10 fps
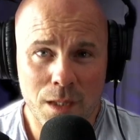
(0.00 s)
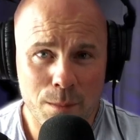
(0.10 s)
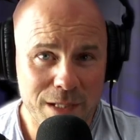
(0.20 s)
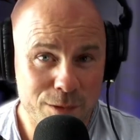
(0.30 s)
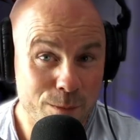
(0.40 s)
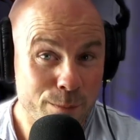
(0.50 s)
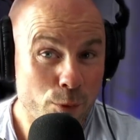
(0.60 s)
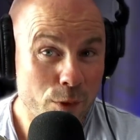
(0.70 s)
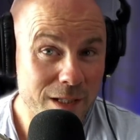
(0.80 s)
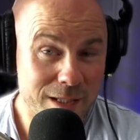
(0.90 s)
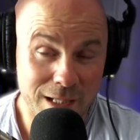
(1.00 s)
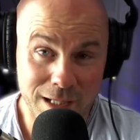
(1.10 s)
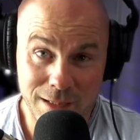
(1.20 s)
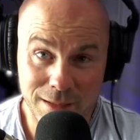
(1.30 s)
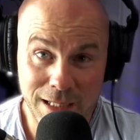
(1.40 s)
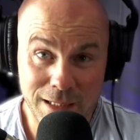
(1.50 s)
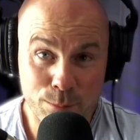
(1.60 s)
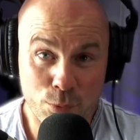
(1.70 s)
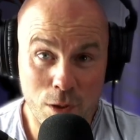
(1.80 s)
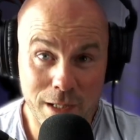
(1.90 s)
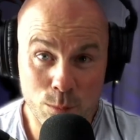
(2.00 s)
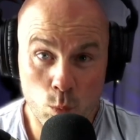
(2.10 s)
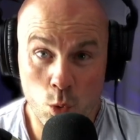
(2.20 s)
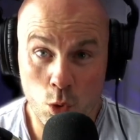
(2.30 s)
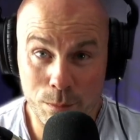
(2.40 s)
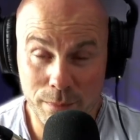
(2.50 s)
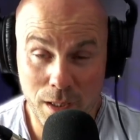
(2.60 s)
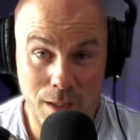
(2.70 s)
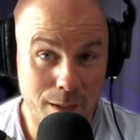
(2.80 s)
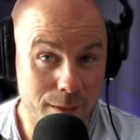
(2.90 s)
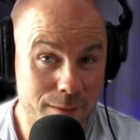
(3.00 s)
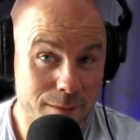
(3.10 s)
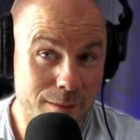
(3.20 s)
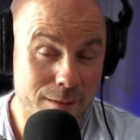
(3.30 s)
imagine breathing in that bright, warm color,